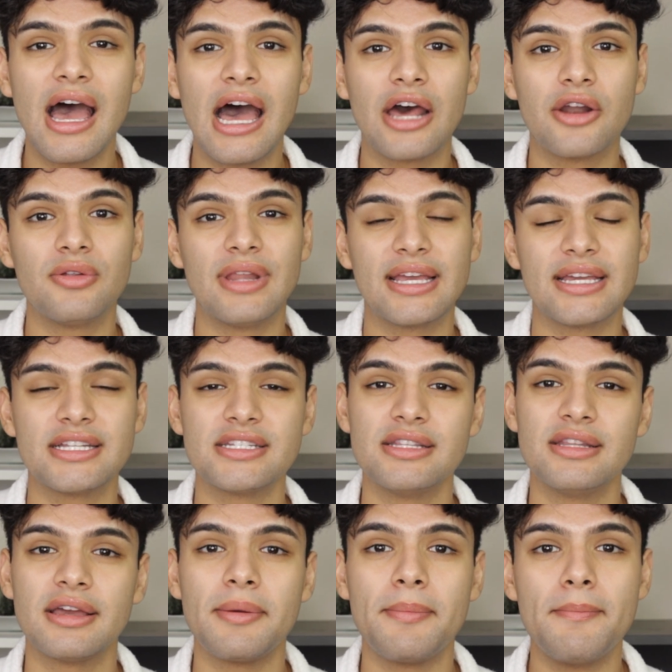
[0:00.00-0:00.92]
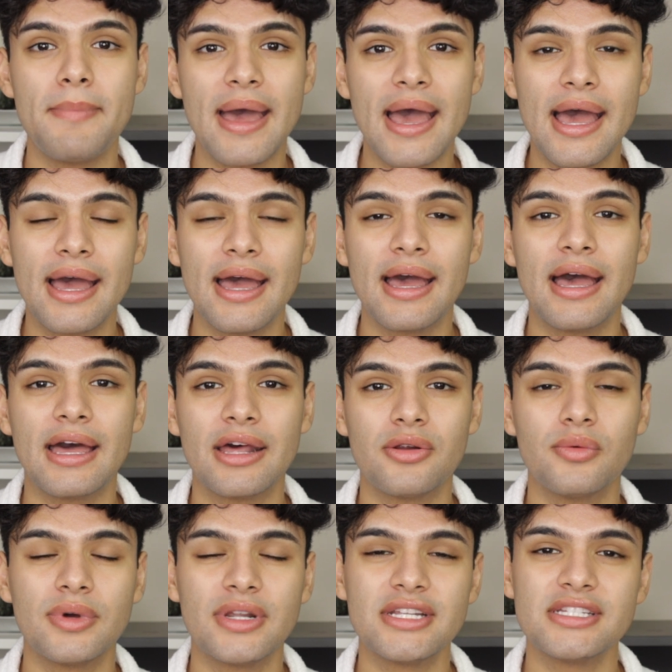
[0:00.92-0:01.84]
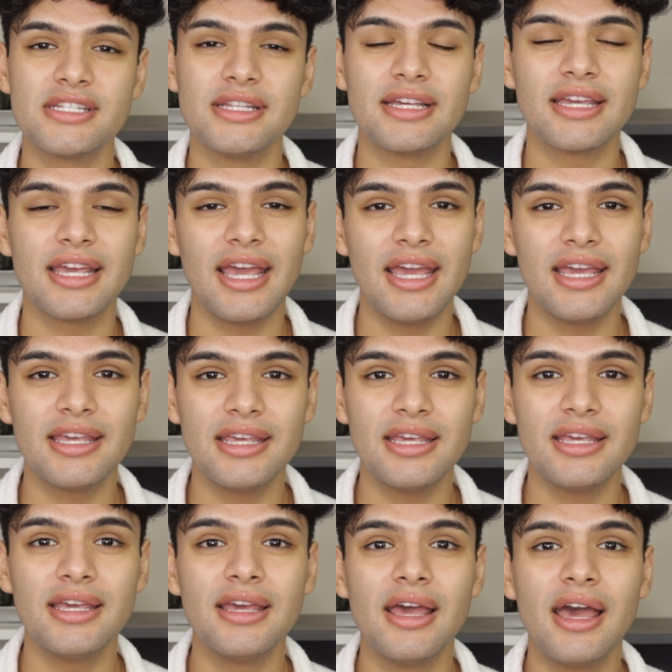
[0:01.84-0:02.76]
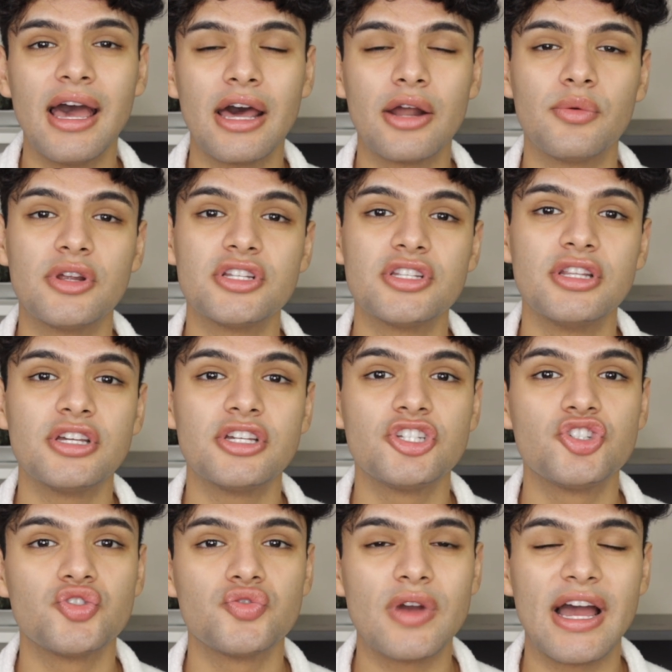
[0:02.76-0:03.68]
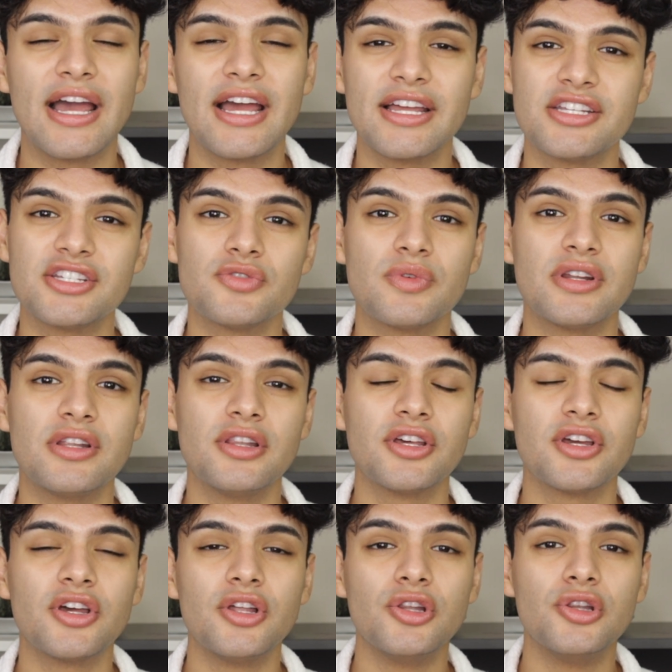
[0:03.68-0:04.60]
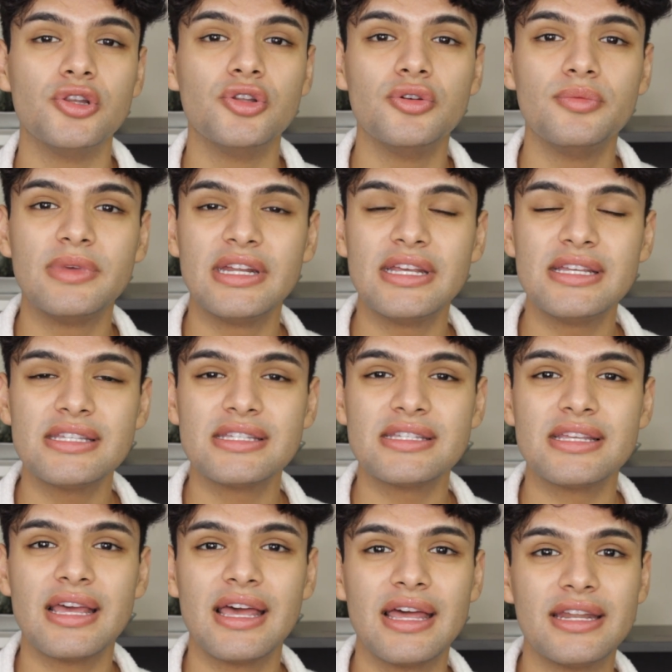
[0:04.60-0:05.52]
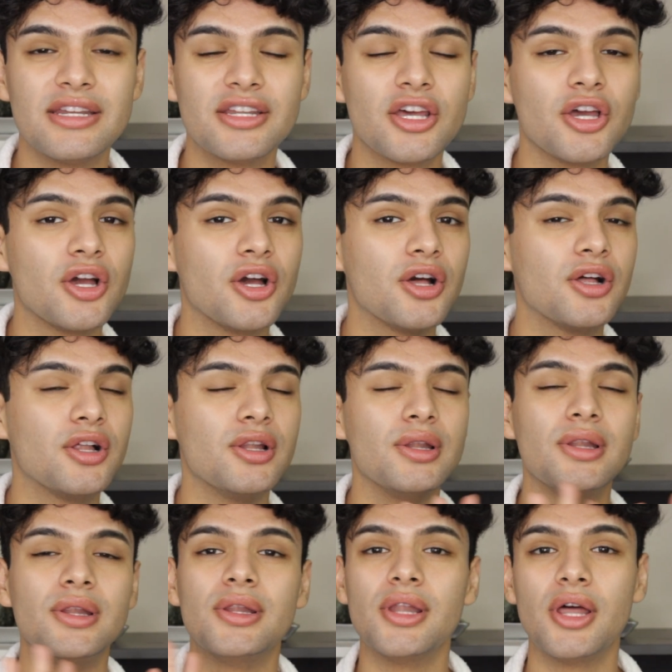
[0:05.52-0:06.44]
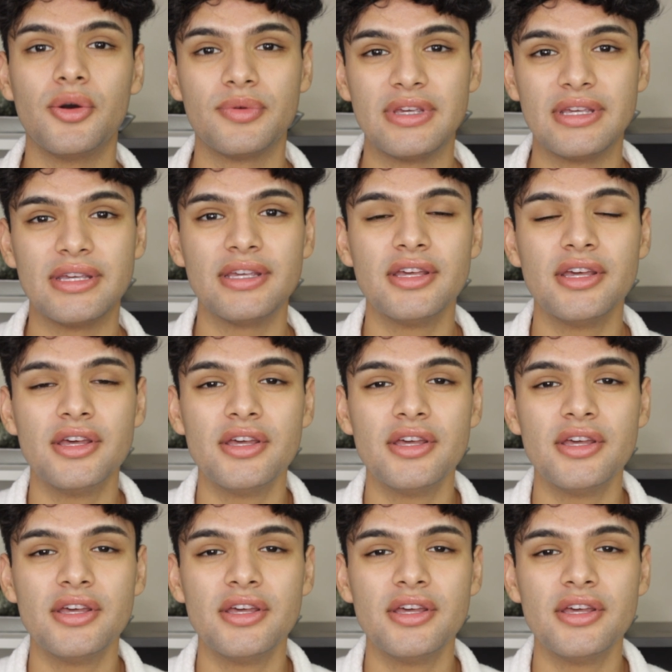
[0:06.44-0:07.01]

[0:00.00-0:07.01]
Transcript: I don't like it to look matte, I don't want it to look cakey, I don't want it to look dry. I just want to look luminous and glowy.